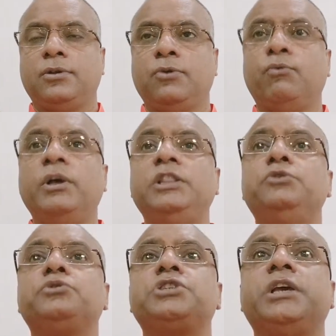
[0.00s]
When
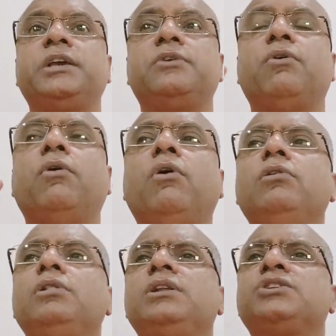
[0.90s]
you take
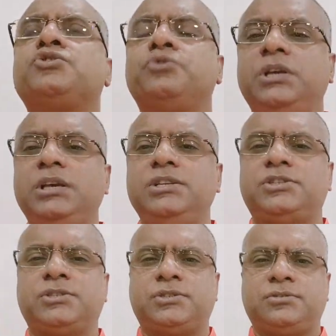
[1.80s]
all the
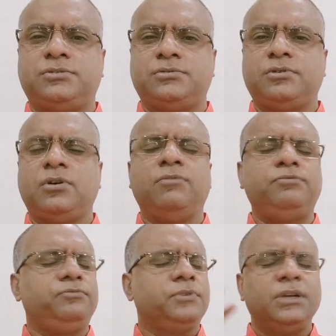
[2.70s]
trees of,
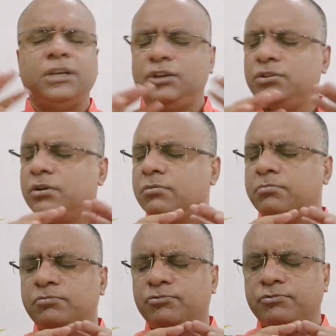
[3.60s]

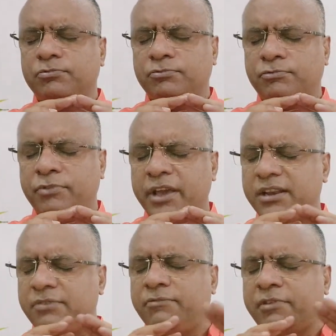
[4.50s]

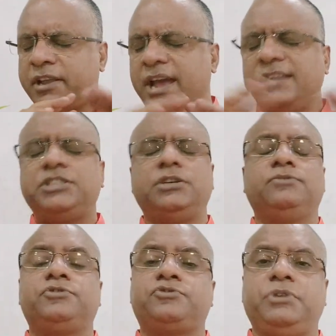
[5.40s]
variety
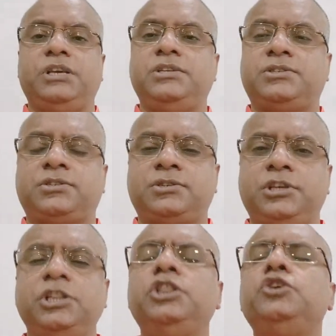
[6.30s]
of trees,
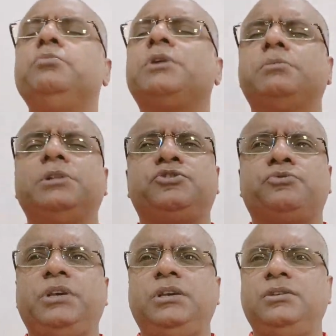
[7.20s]
innumerable
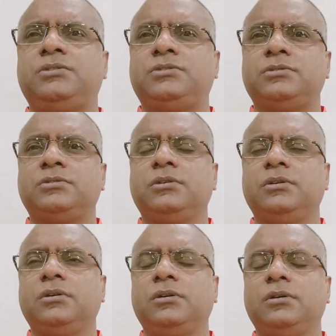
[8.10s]
trees,
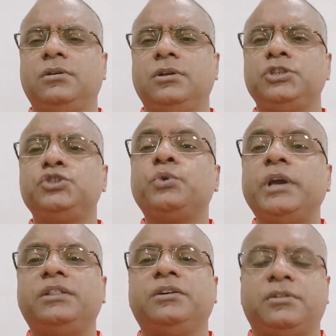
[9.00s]

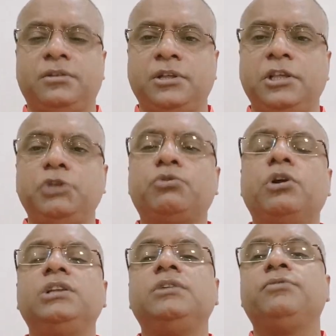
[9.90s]
together, you
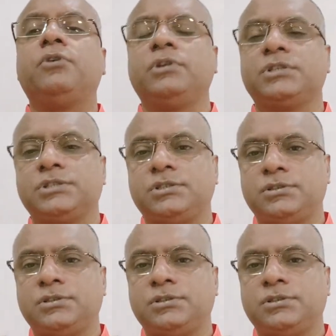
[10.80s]
call it a forest.